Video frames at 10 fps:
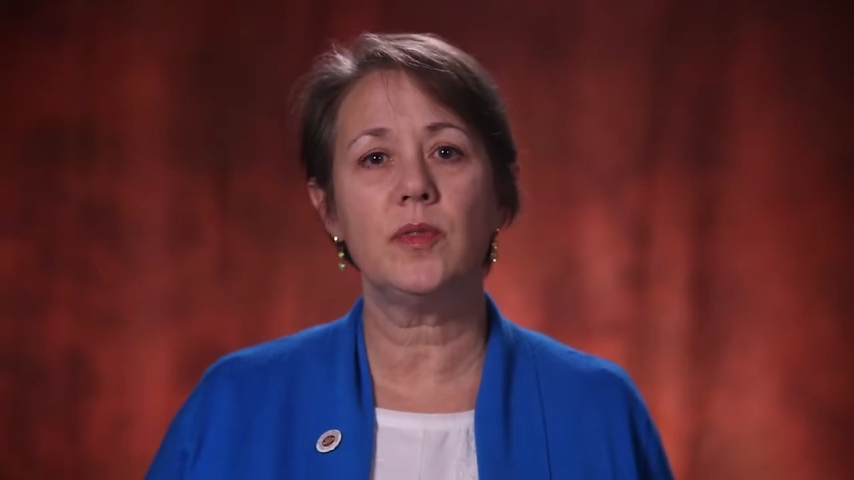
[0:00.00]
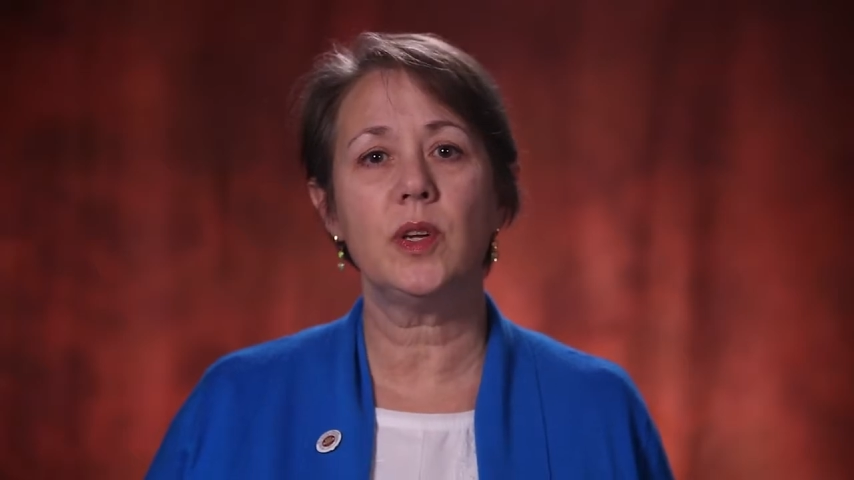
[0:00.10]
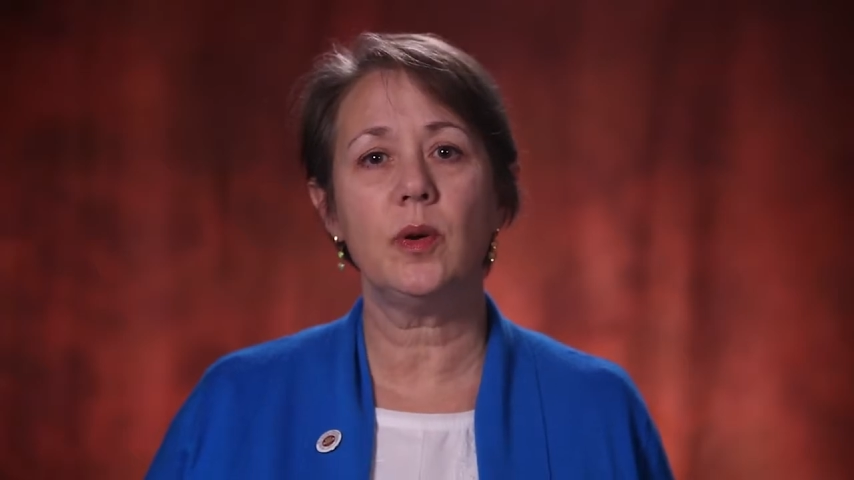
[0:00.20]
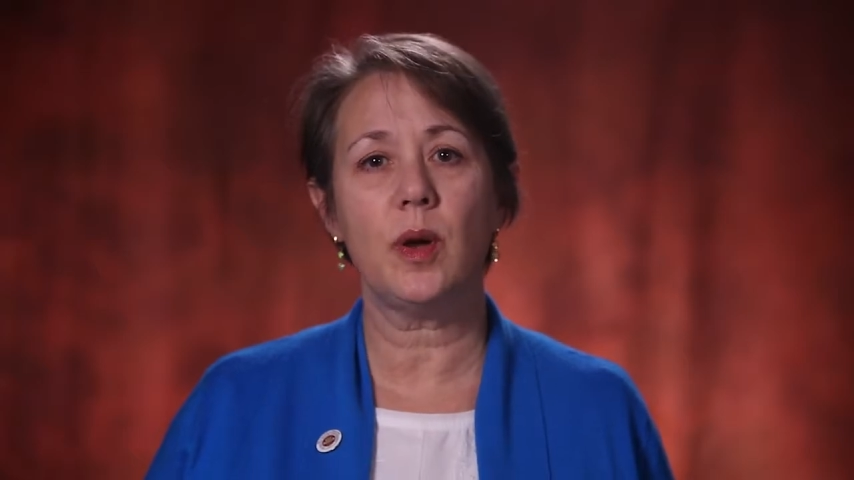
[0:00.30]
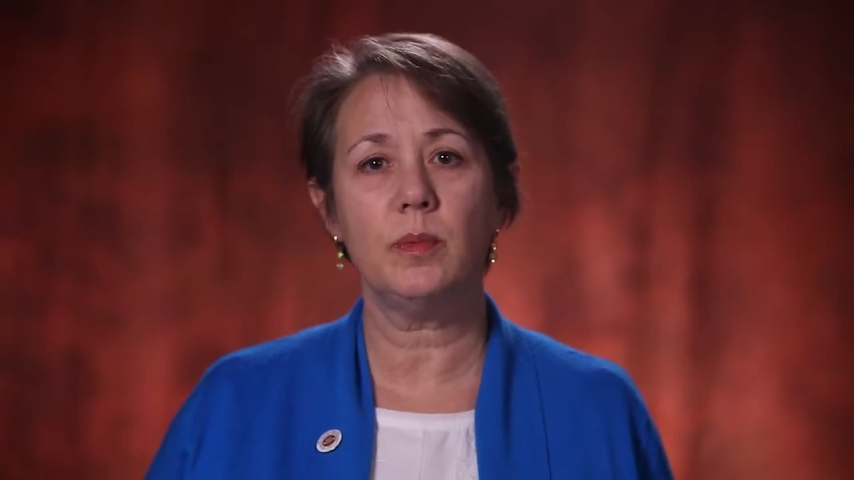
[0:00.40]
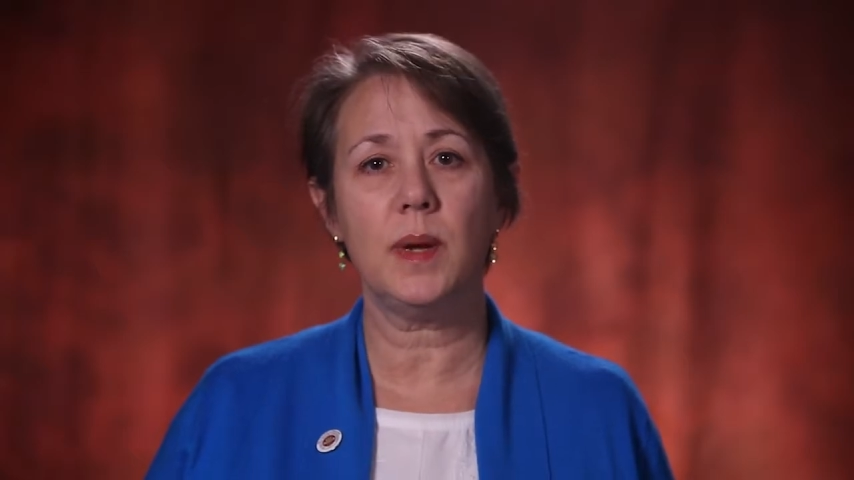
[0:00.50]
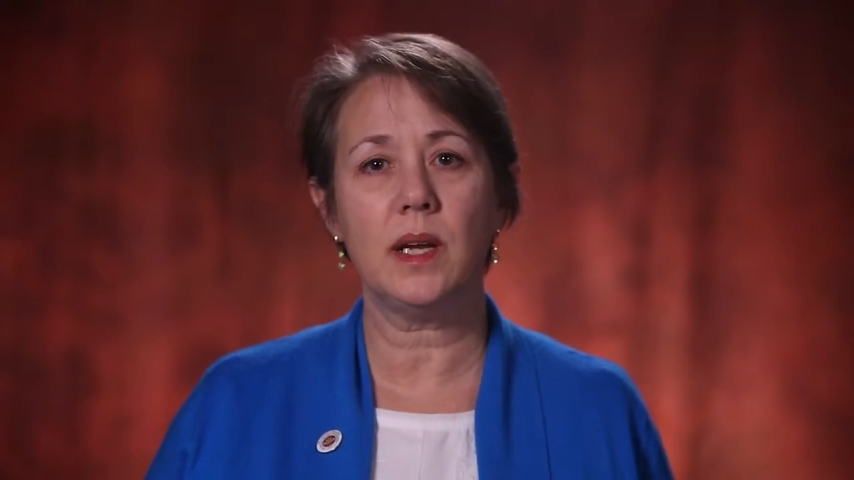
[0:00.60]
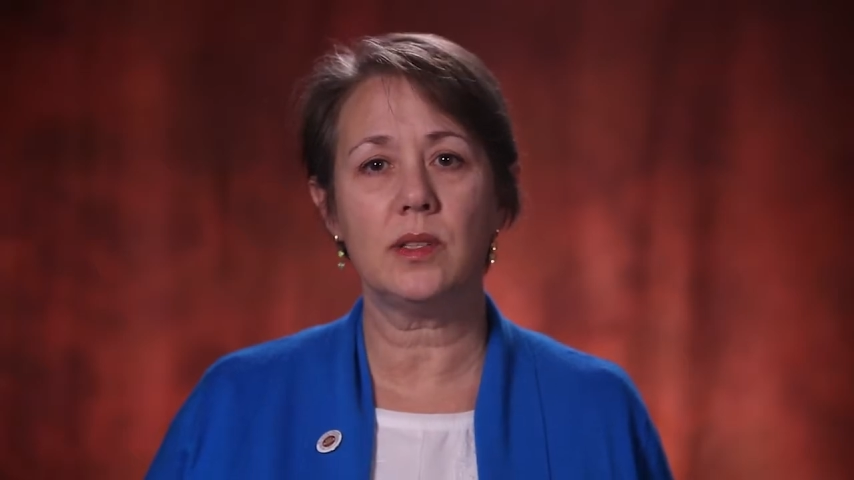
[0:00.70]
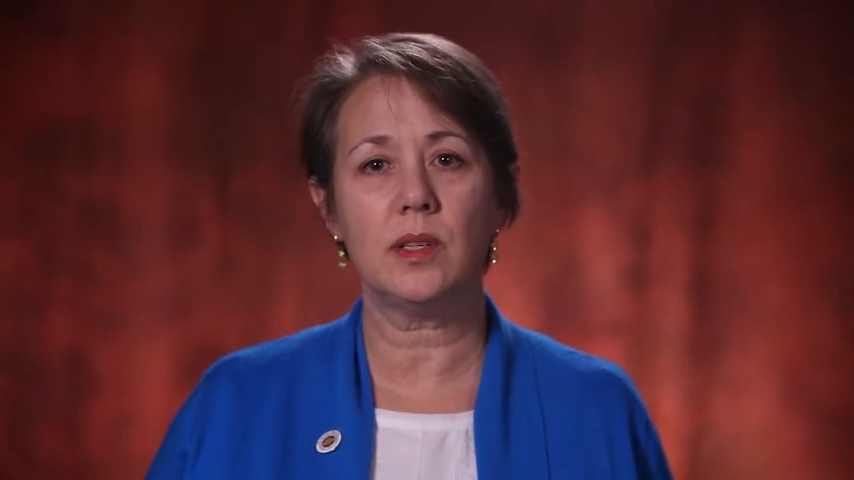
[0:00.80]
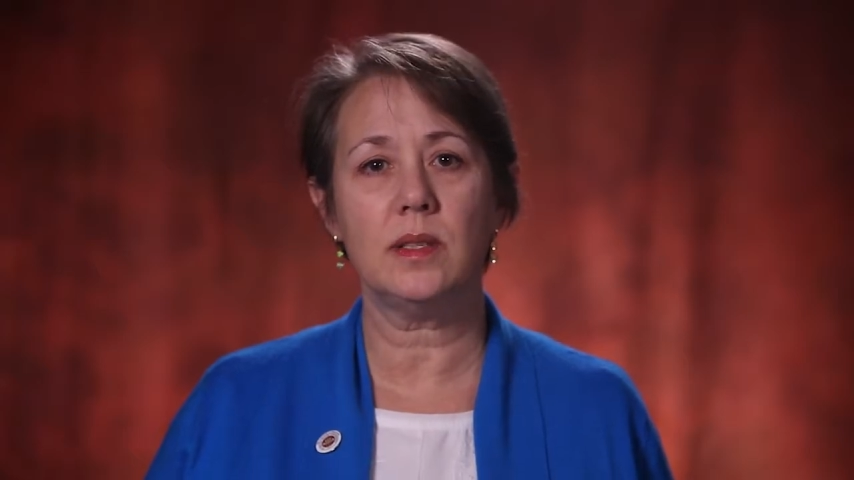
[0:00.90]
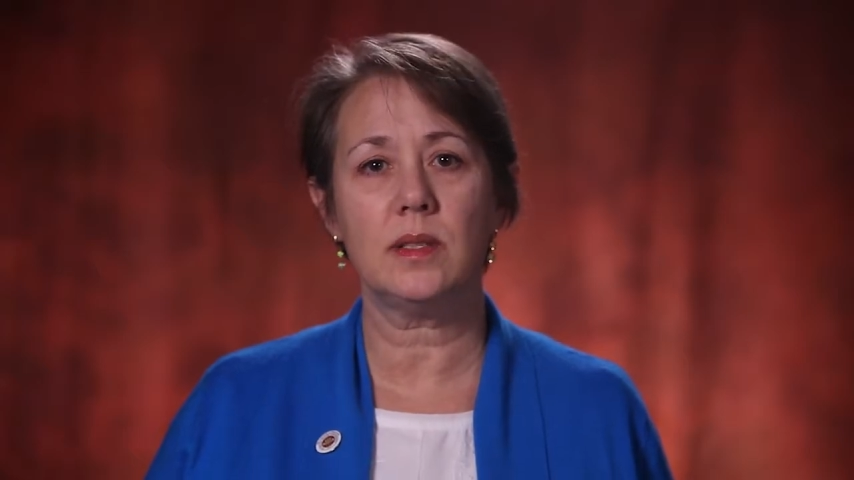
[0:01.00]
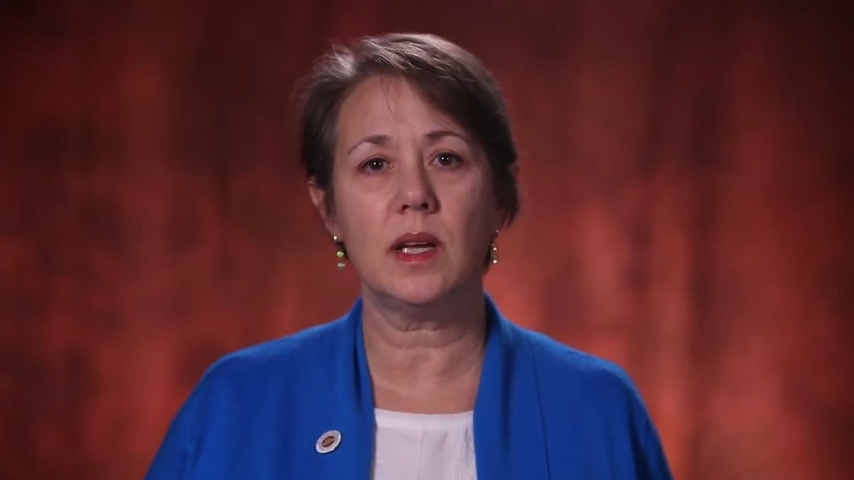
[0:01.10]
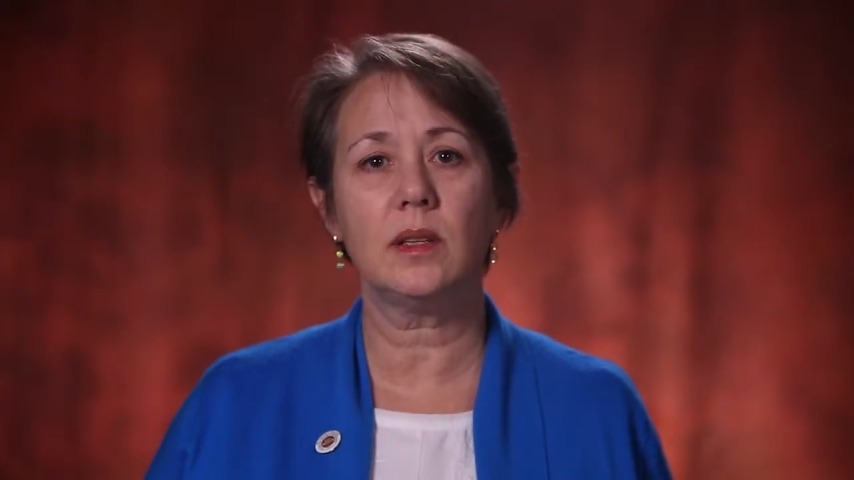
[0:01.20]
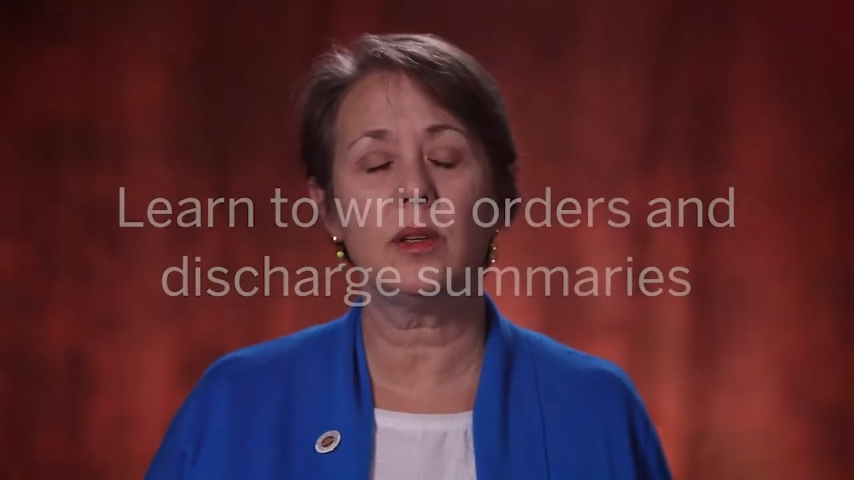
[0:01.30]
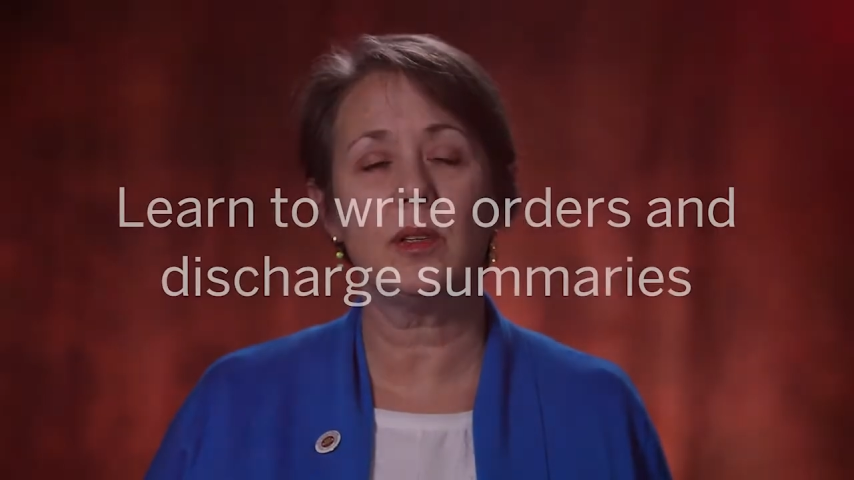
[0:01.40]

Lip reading: for your own patients and